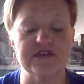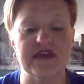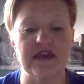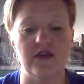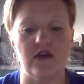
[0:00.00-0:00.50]

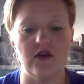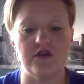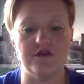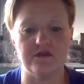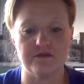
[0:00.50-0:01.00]
and
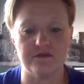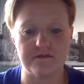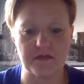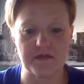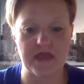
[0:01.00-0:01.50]
our
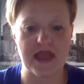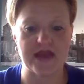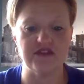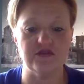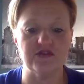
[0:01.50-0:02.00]

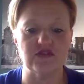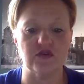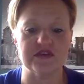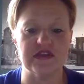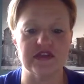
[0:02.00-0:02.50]
attitudes
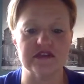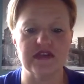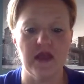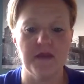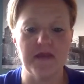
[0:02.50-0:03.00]
towards things
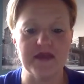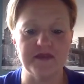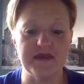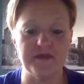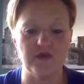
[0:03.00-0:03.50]
by the
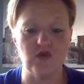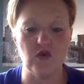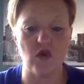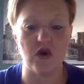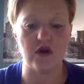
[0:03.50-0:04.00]
people who
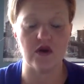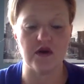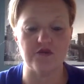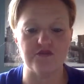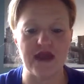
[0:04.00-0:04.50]
are
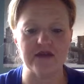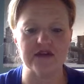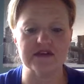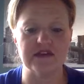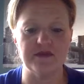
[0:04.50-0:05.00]
around
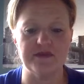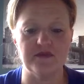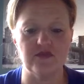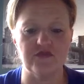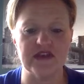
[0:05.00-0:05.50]
us, the people
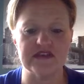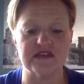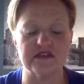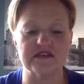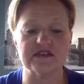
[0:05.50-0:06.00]
who raise
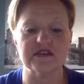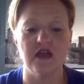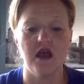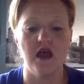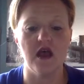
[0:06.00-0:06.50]
us,
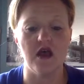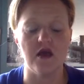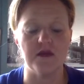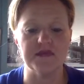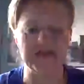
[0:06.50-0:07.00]

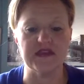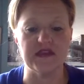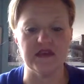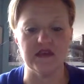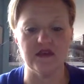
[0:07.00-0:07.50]

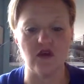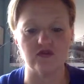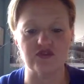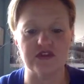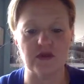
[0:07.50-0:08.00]
the
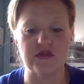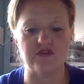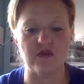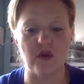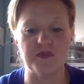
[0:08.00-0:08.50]
culture that we
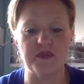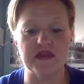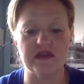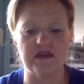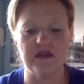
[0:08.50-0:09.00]
grow up
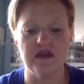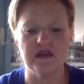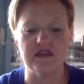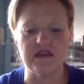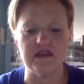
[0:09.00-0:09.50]
in,
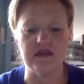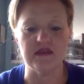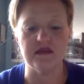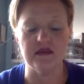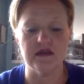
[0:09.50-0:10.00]
the